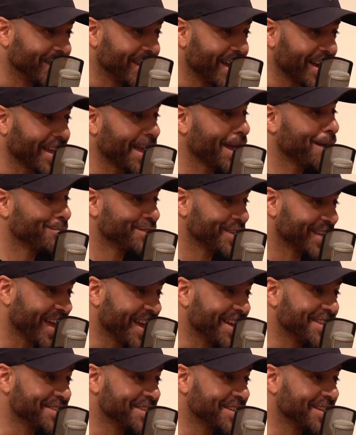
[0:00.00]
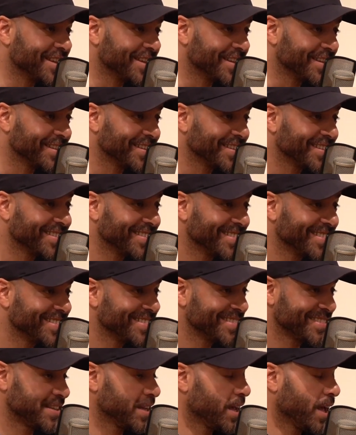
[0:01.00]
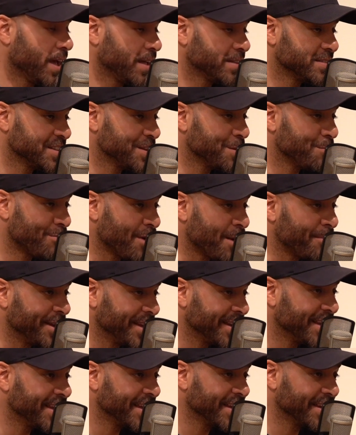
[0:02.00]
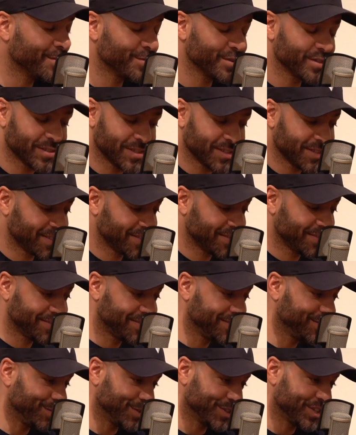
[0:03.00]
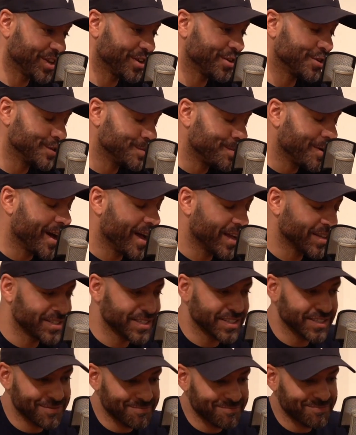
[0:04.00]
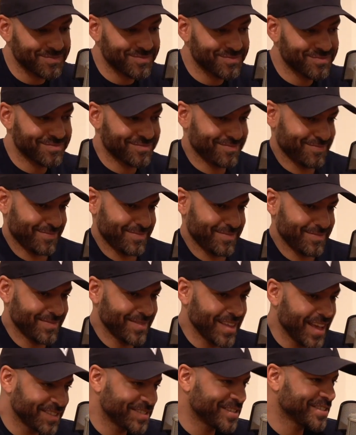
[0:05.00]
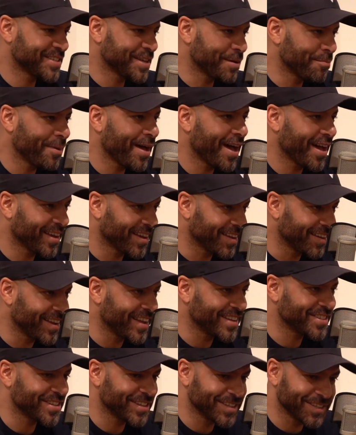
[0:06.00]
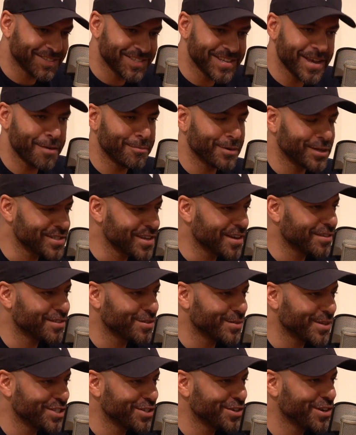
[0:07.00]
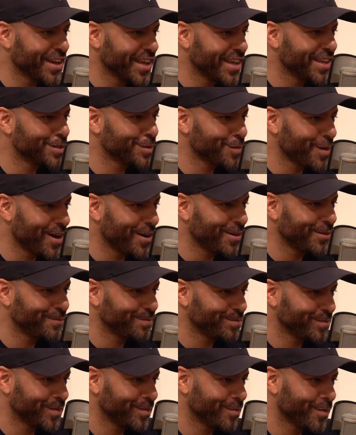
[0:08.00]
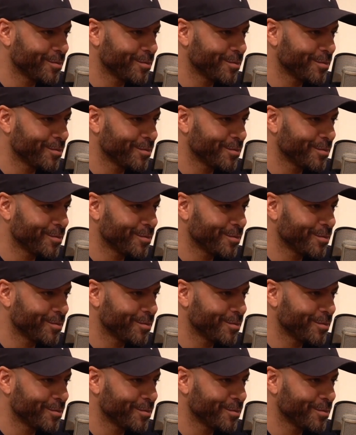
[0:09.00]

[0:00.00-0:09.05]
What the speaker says: That game to get into the Premier League was huge. But I actually had to sit back and actually tell myself to enjoy it as well. Yeah.